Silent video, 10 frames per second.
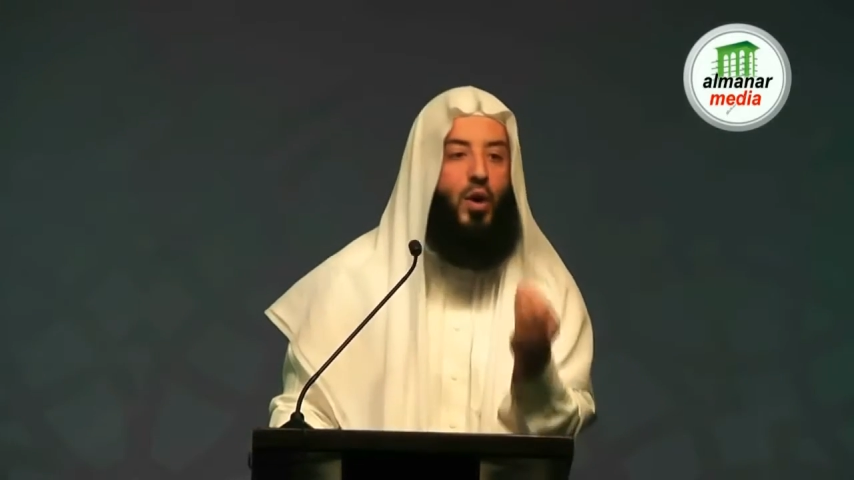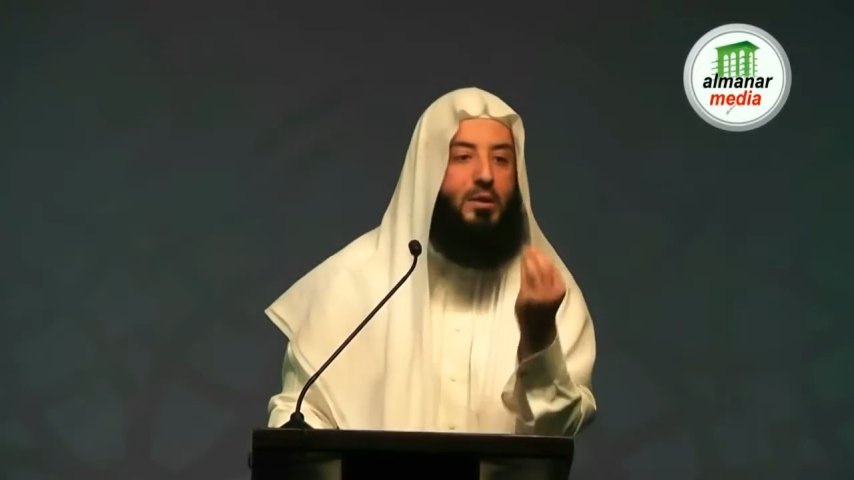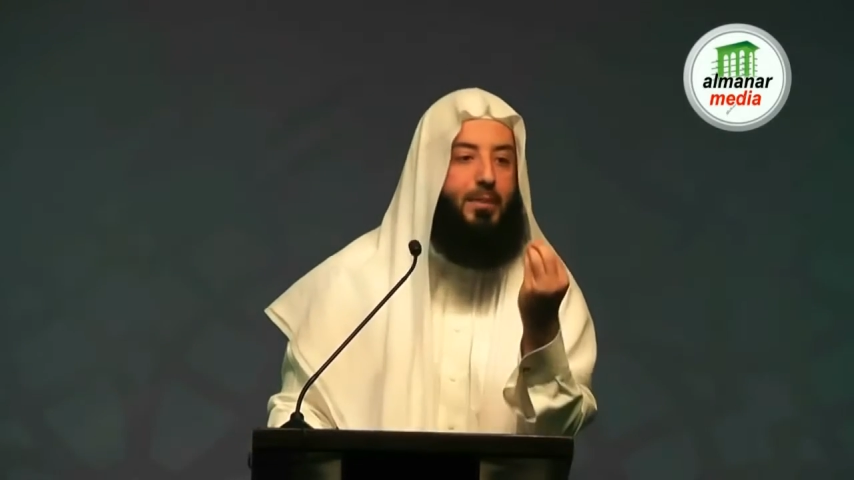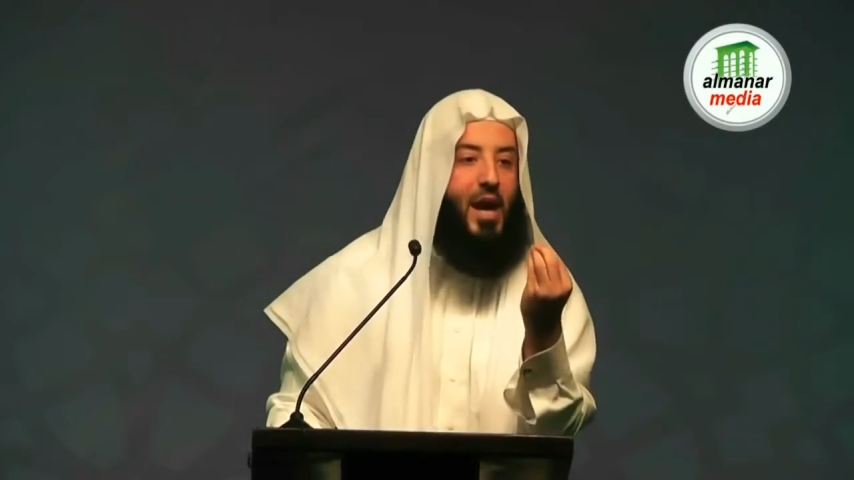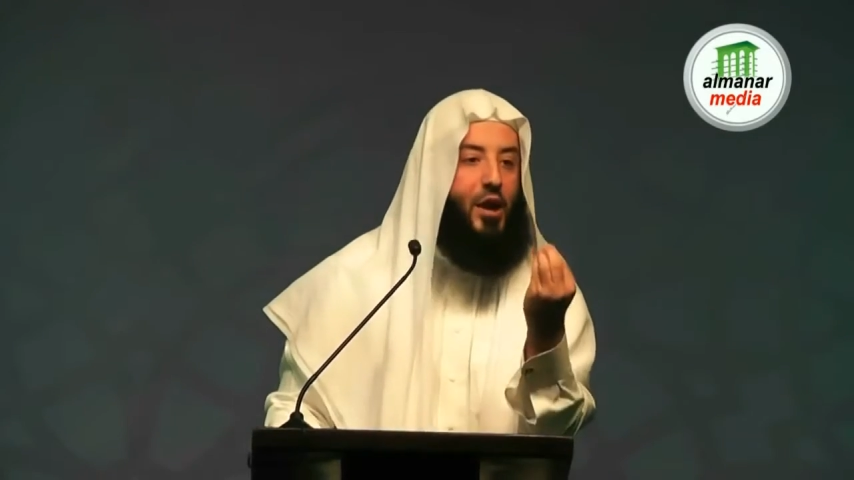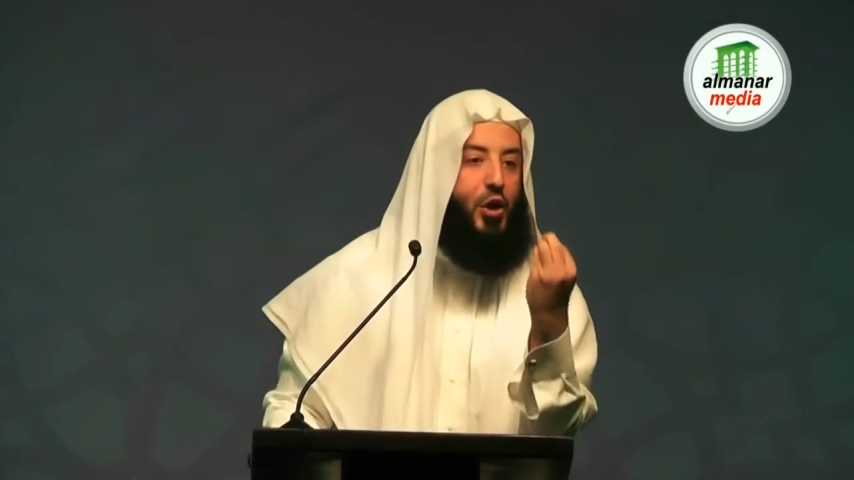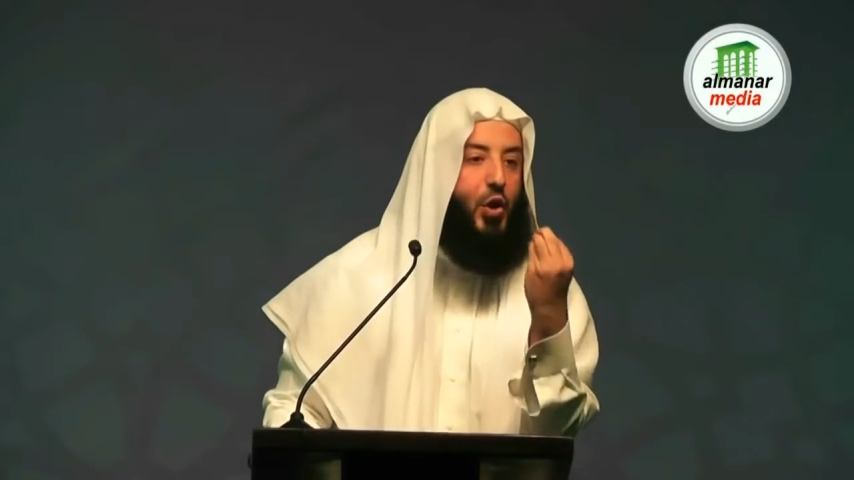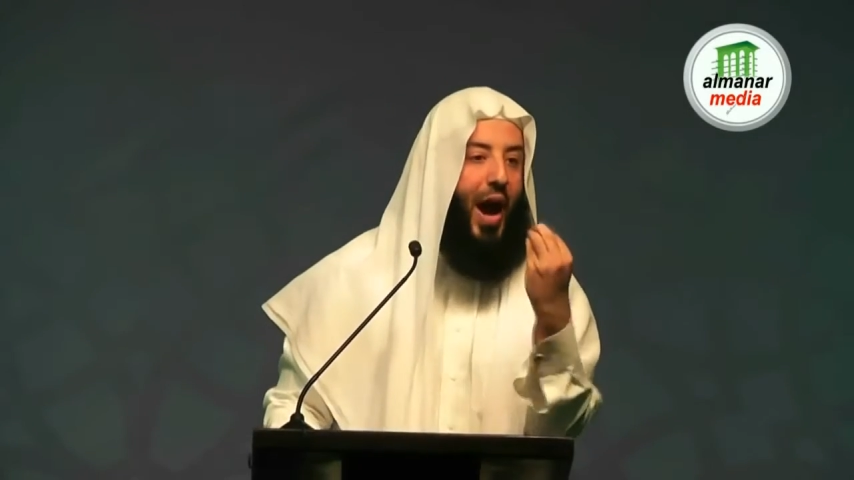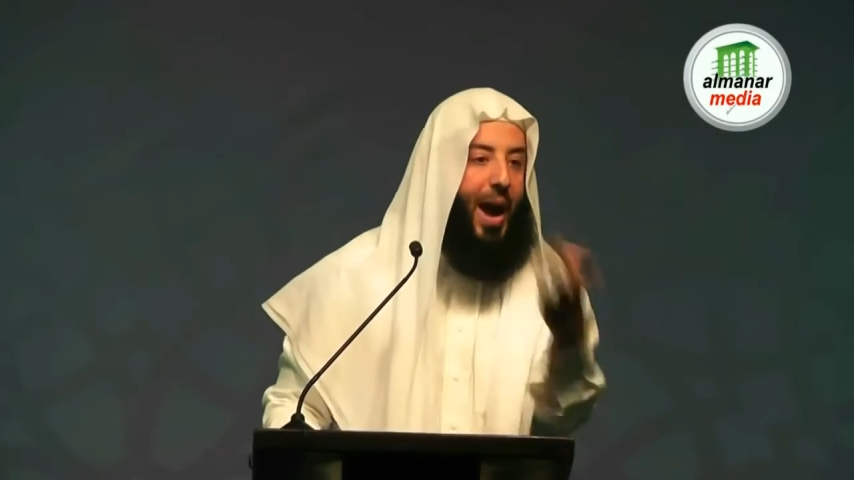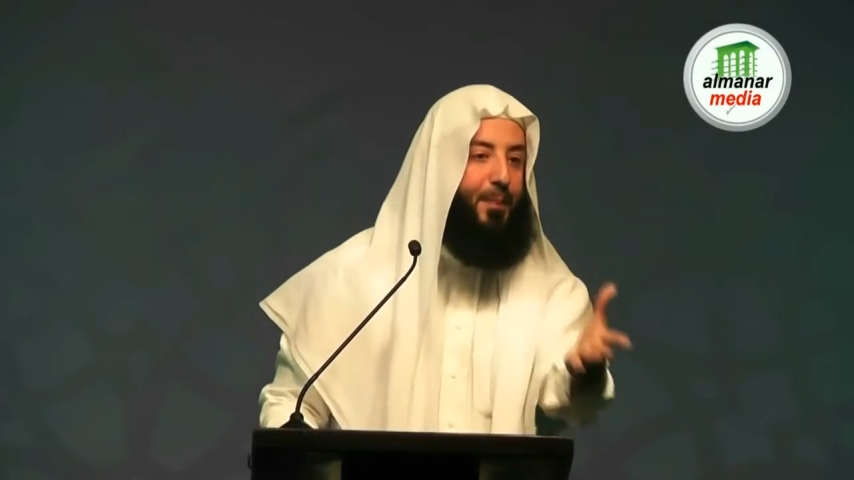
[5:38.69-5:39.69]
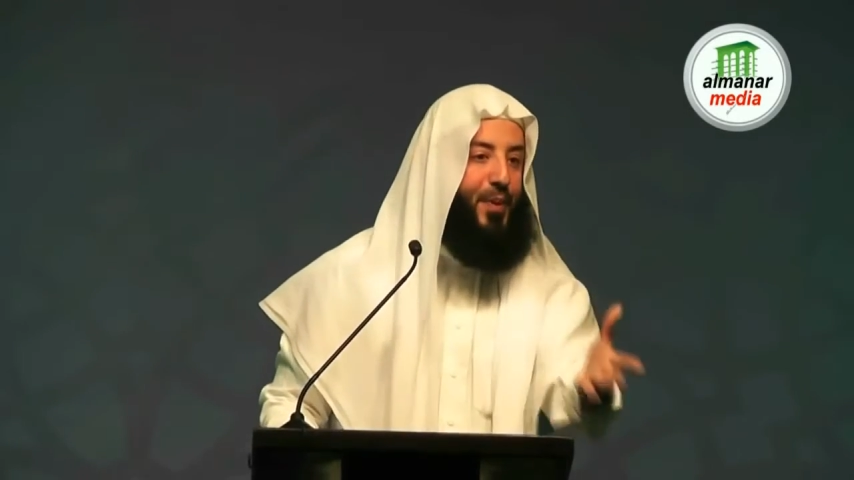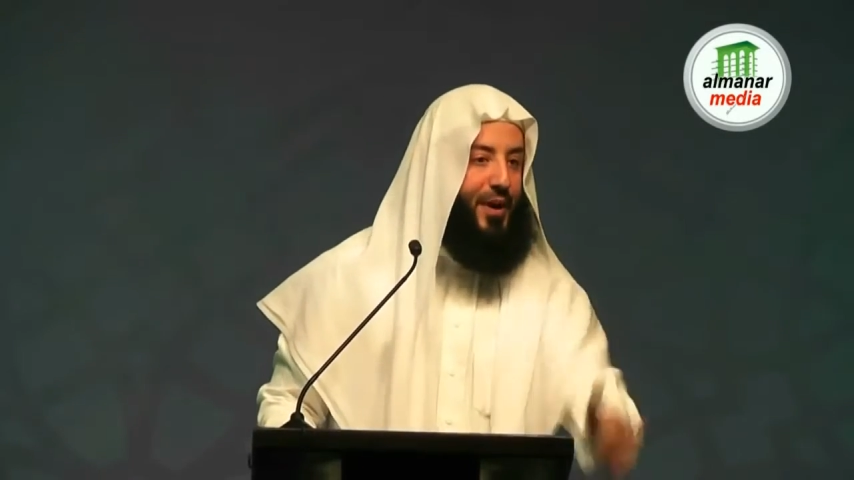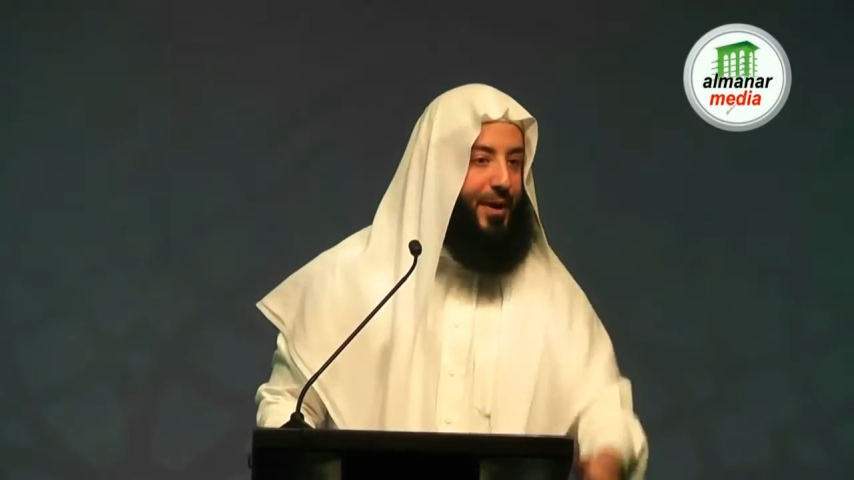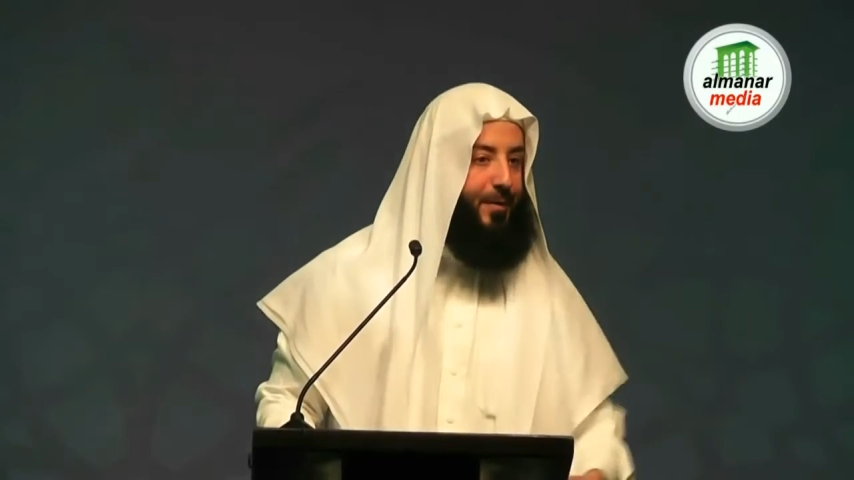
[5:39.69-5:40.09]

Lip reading: would make you happy?